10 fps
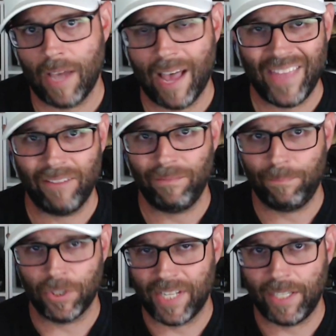on that
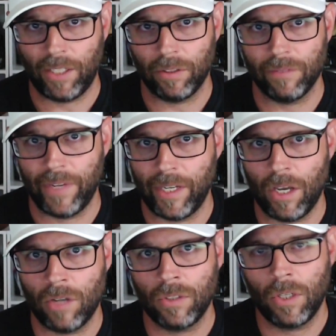particular
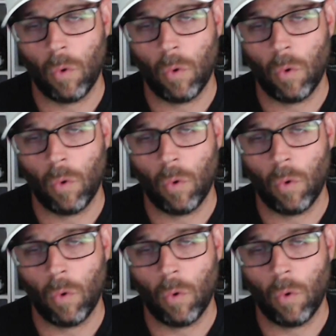video